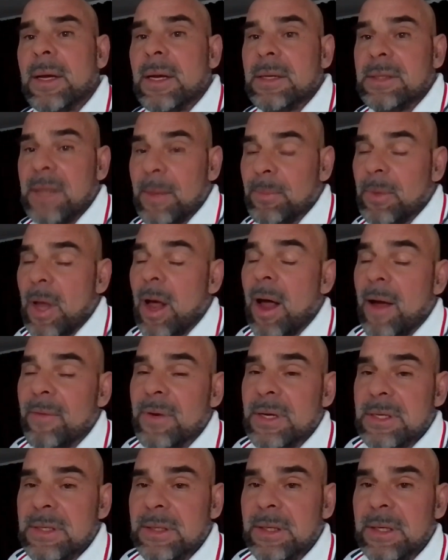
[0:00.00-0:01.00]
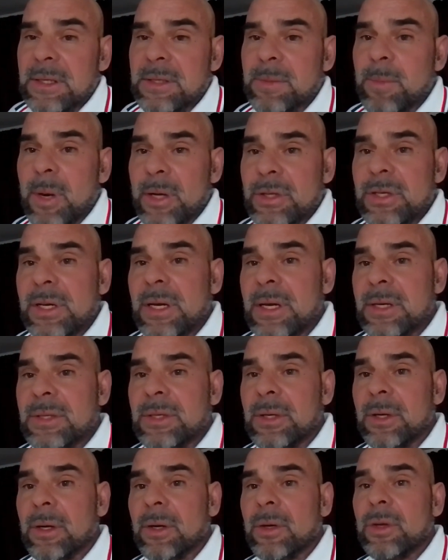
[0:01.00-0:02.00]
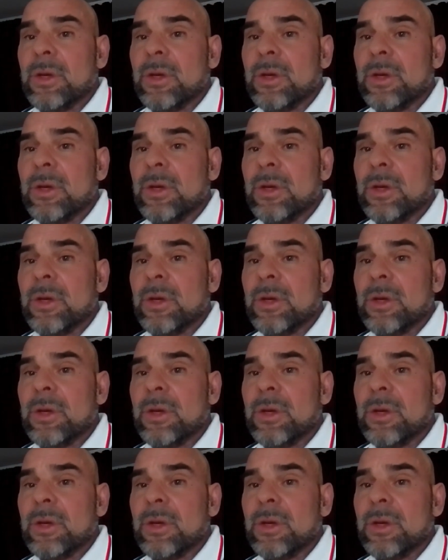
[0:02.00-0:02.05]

Except obviously it's much easier.